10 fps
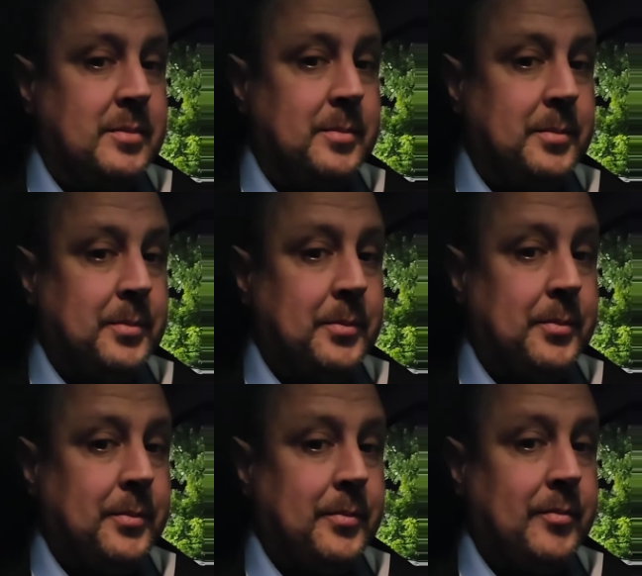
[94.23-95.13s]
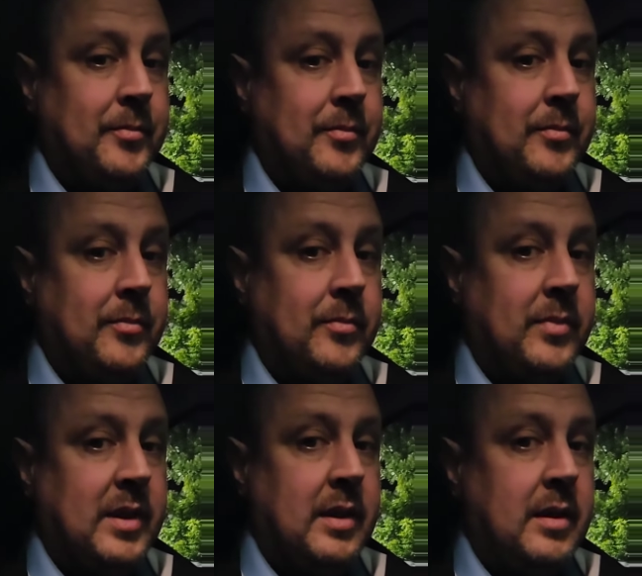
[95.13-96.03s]

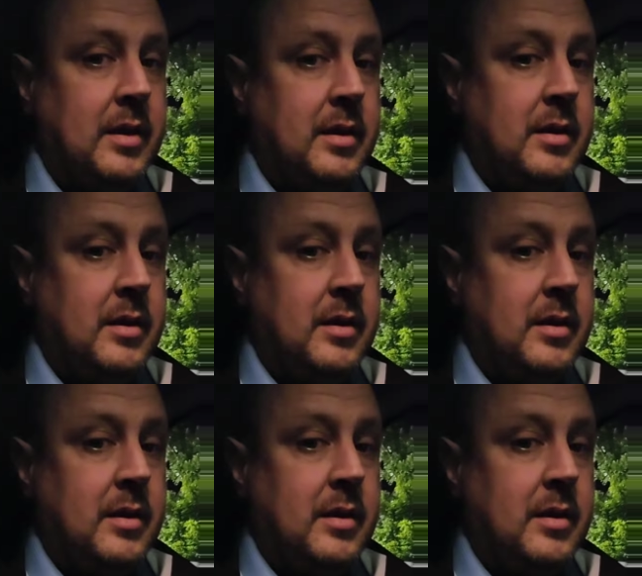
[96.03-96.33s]
(silence)